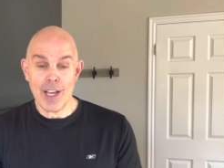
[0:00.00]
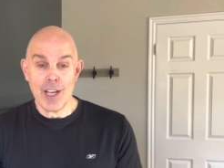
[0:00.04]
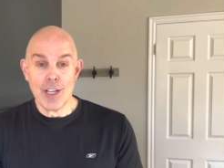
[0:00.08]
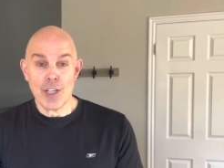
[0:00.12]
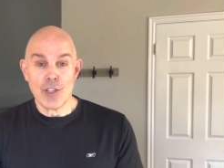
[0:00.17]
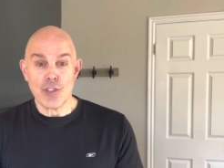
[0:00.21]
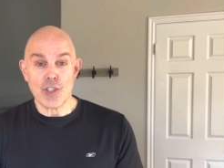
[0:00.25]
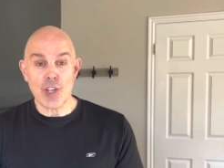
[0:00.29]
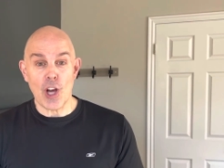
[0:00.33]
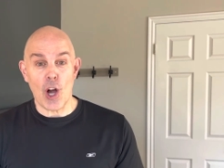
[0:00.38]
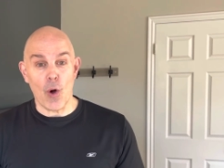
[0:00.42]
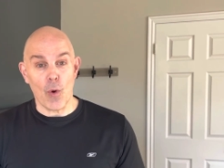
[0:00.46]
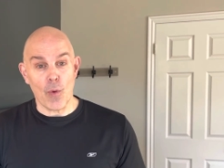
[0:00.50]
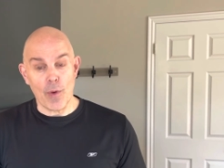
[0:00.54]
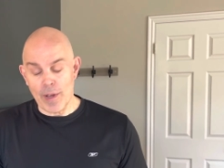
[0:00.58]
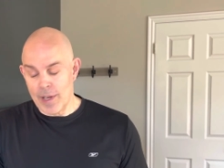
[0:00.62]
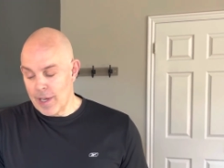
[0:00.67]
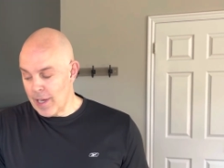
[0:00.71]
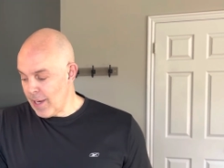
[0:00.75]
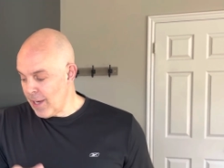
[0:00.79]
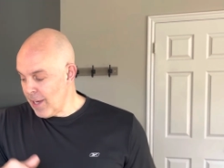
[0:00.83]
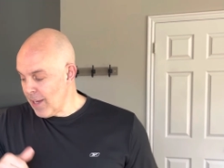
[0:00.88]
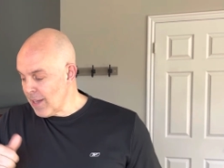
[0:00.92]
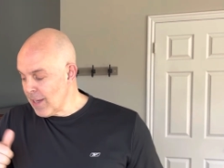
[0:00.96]
So
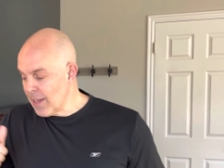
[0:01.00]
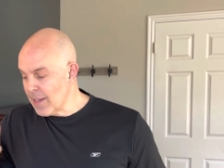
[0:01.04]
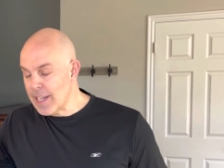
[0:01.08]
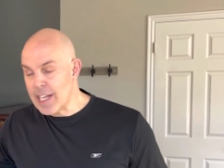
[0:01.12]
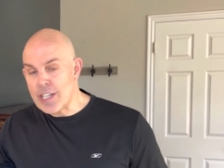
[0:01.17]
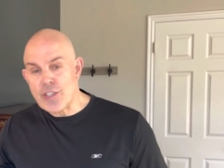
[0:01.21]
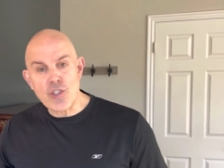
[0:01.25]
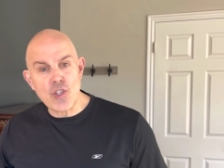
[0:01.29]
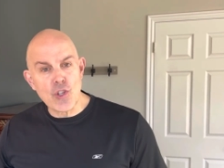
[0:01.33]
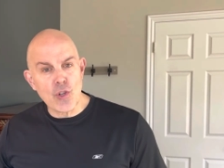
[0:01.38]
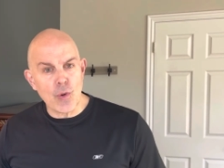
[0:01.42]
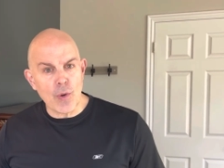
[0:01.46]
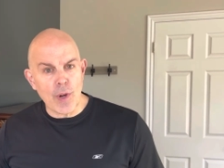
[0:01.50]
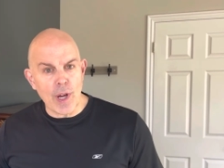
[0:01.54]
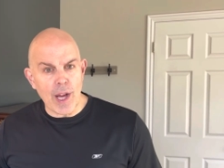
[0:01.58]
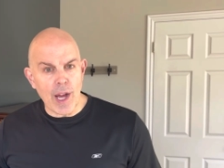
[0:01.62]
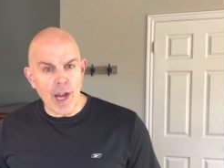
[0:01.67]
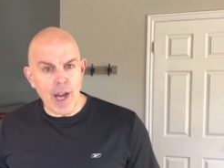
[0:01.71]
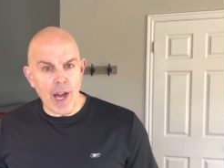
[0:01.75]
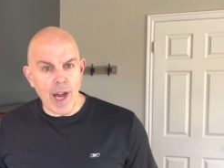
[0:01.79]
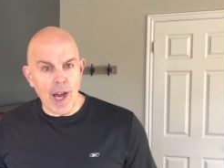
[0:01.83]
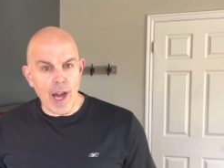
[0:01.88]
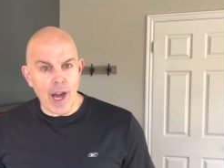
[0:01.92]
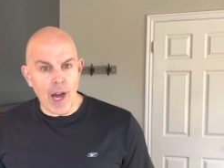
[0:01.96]
let's do
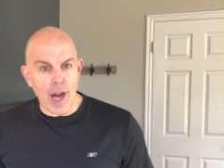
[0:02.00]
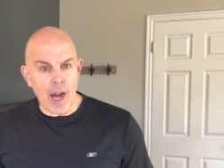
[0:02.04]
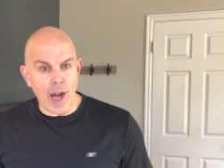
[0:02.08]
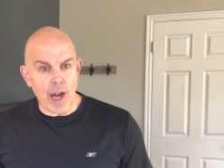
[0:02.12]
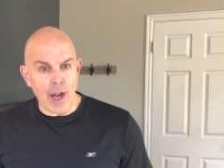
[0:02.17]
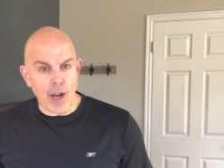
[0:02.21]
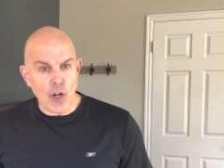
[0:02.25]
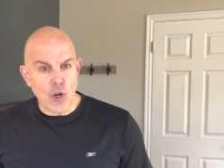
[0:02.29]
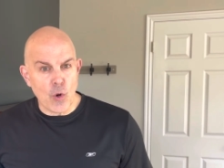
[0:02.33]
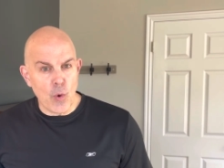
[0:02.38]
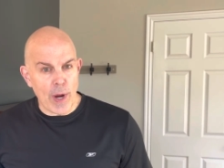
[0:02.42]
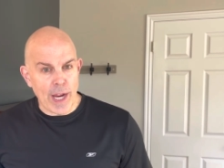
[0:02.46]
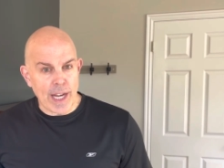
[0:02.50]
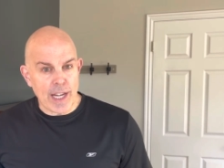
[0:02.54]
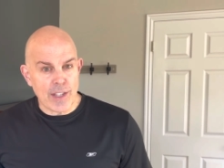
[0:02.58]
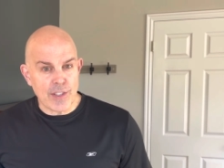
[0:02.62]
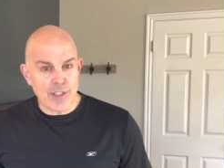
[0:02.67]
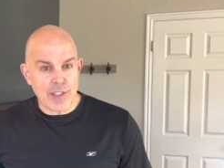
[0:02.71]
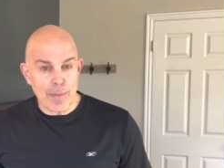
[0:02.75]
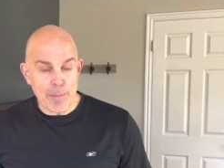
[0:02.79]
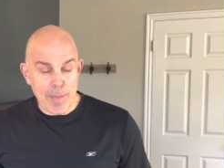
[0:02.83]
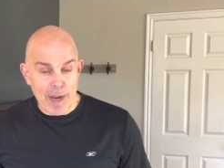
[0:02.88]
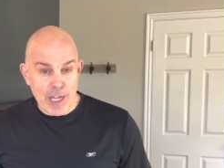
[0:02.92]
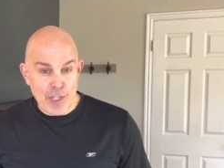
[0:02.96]
a quick
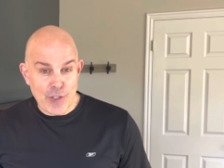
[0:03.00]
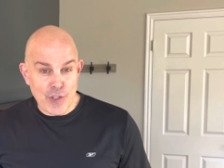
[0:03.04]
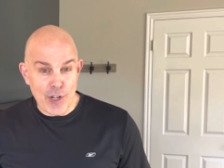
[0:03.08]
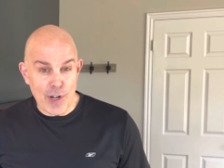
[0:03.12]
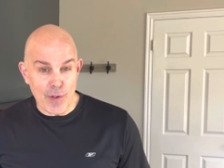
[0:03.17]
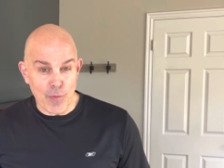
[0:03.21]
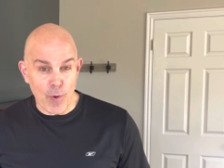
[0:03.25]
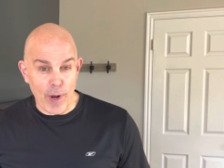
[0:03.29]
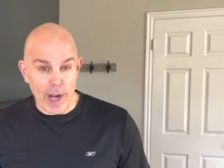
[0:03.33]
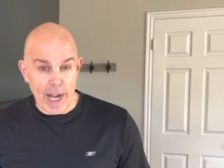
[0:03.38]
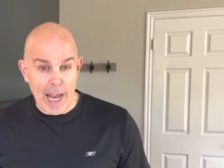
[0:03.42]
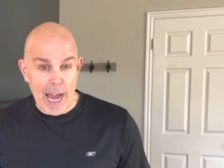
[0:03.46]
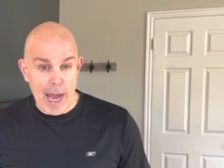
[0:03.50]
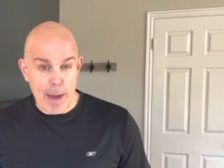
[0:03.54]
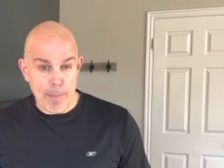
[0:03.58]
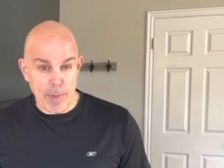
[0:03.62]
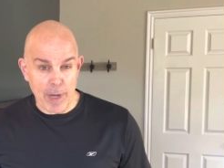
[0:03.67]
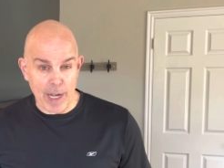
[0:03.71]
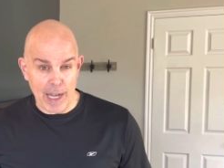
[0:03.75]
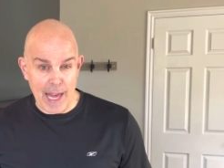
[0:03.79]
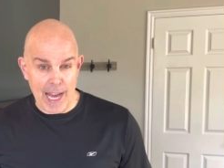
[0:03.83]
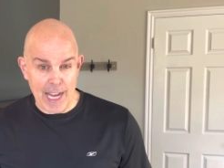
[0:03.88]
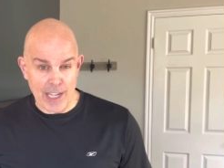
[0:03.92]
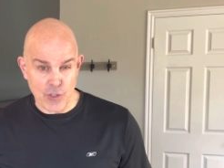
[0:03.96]
summation of what
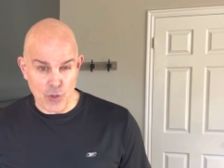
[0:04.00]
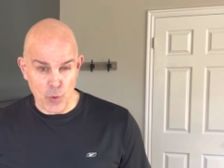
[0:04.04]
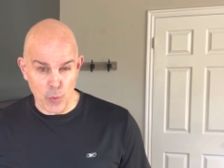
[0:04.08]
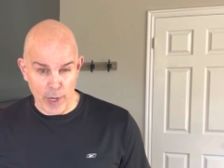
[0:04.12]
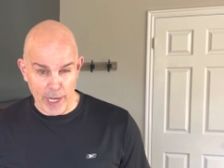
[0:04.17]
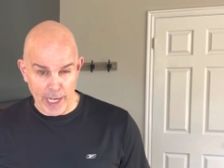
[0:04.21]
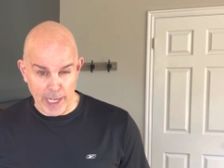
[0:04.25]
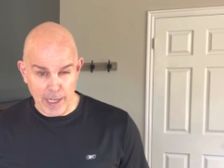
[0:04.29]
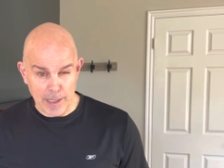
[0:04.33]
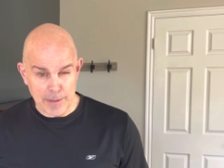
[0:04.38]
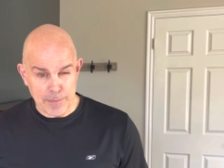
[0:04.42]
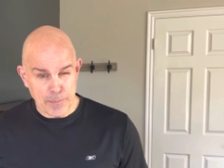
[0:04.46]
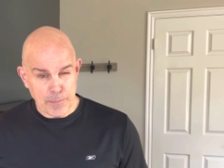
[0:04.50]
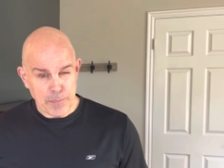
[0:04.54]
happened last week.